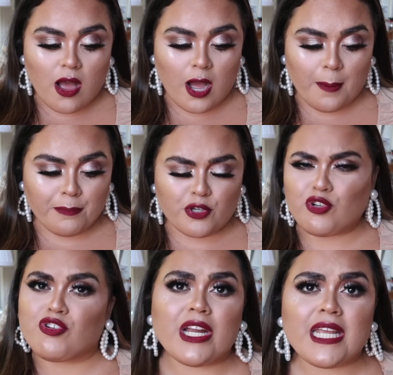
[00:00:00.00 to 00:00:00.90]
um
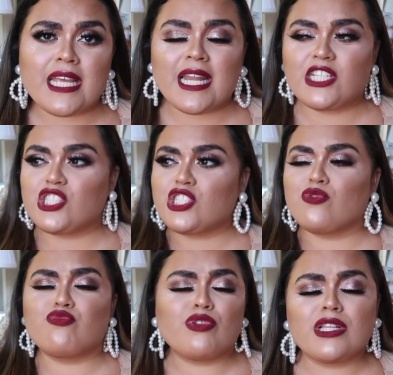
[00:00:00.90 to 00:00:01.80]
gritty it's just
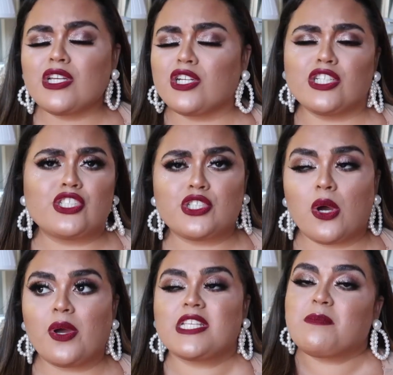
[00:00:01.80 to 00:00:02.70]
a really good
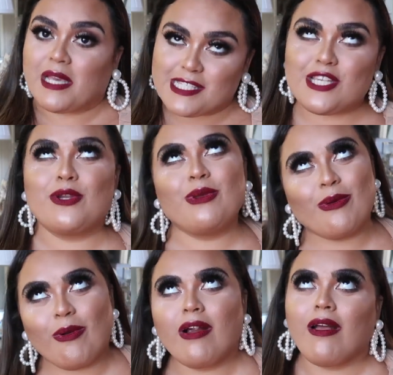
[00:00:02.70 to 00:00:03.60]
show it's based in new
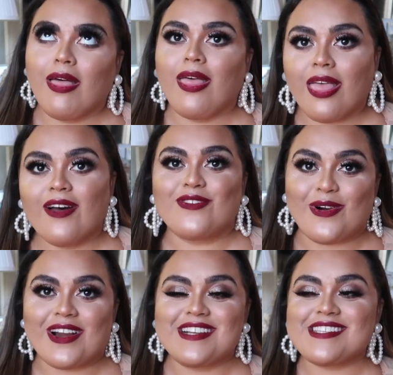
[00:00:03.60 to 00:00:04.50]
york of
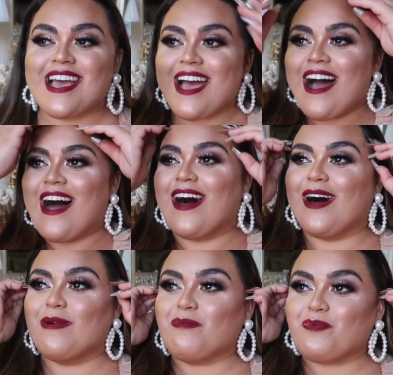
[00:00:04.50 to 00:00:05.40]
course
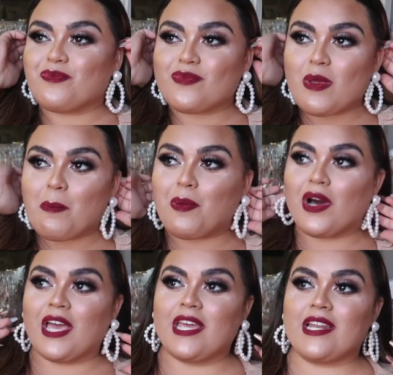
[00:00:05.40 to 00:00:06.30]
um
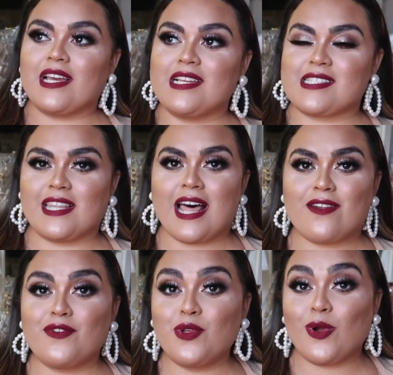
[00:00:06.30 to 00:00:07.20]
but it's a lot
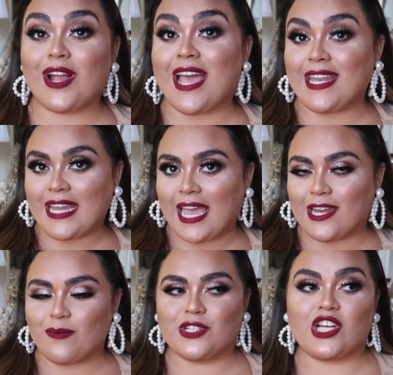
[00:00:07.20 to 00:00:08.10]
of New York at
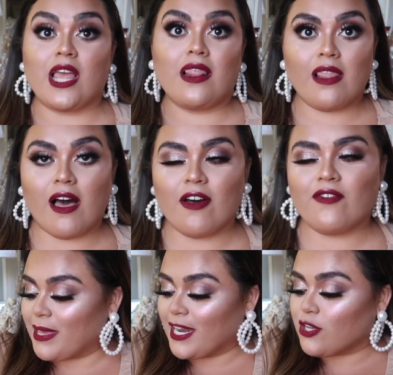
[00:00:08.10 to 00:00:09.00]
night, which I
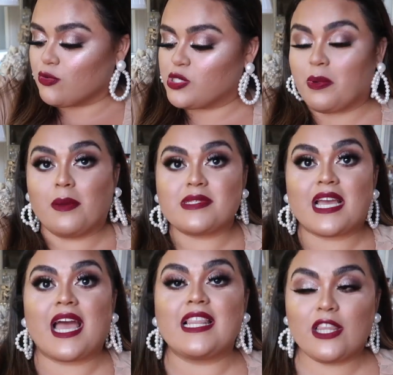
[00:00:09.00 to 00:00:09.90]
love. I'm getting goosebumps.
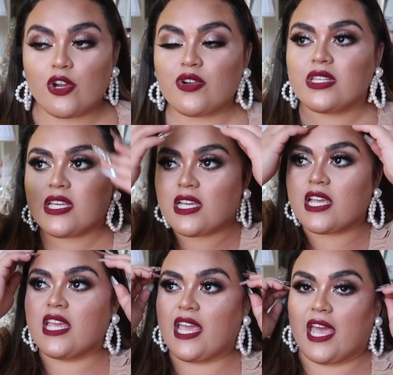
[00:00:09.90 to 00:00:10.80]
Like, I literally
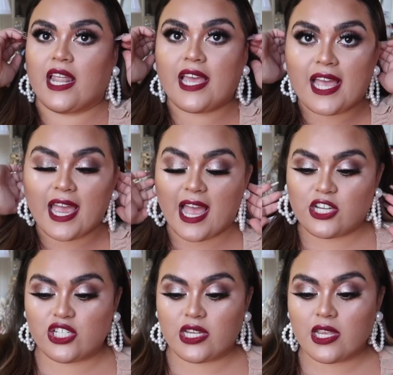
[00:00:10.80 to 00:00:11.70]
can't. Like, I
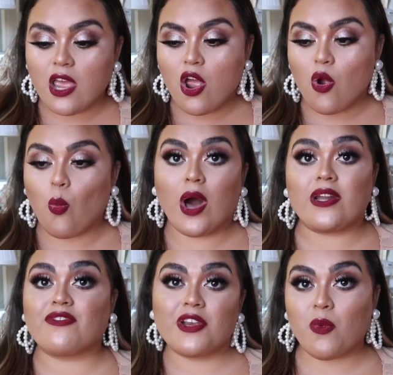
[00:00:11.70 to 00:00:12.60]
actually
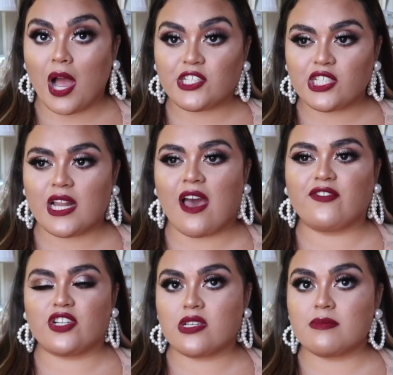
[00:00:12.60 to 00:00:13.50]
want to rewatch it
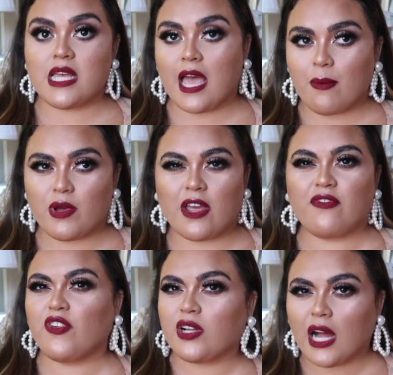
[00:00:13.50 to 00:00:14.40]
after some time when
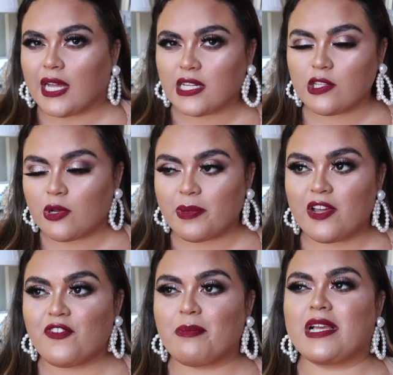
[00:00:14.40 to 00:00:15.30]
I've forgotten a little bit
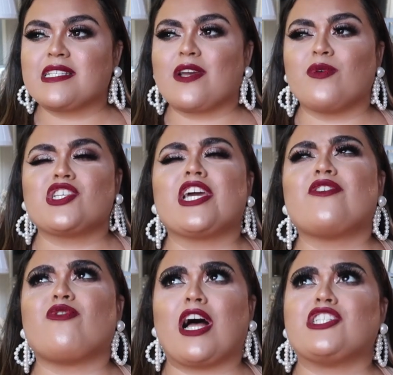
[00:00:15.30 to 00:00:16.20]
of it because I wish I
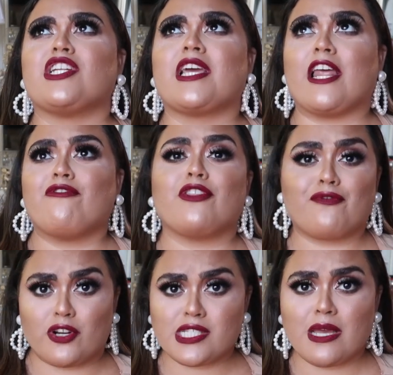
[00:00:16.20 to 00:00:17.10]
could watch it again for the
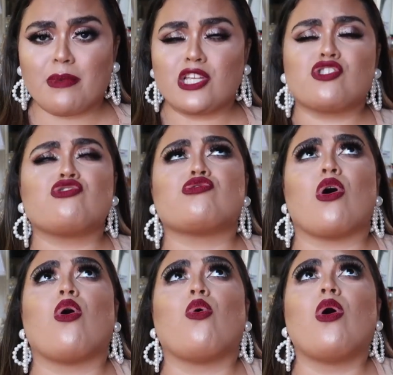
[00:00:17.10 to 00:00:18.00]
first time. It is
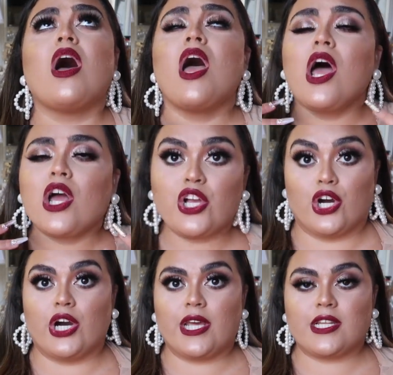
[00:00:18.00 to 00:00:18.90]
so
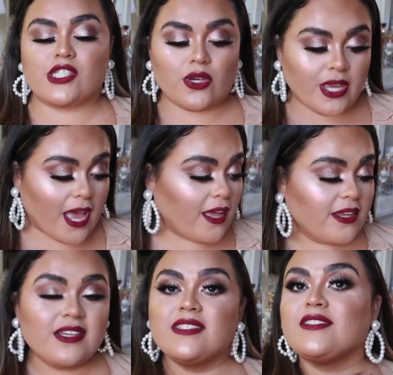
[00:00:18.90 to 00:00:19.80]
good. So, yeah,
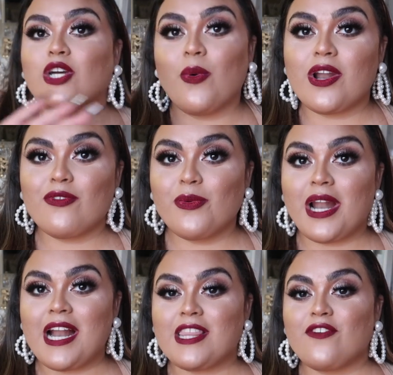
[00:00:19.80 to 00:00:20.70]
don't want to
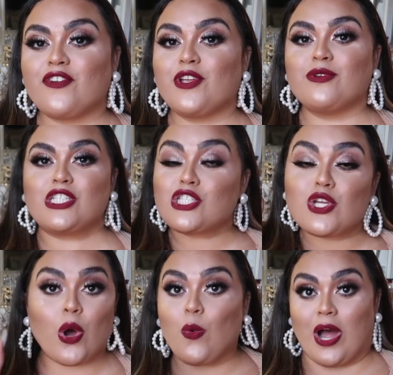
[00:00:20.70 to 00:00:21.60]
ruin anything for you.
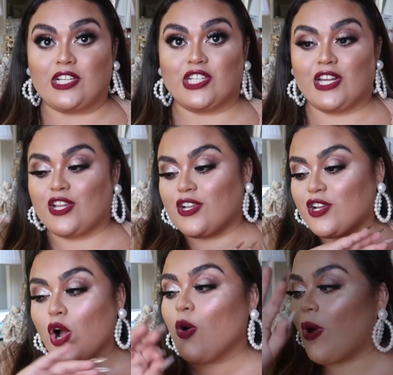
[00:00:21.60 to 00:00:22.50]
Just go watch it.
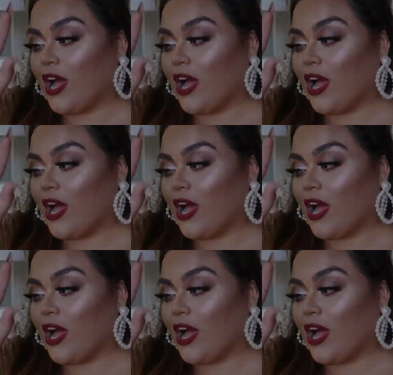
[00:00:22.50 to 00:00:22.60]
Go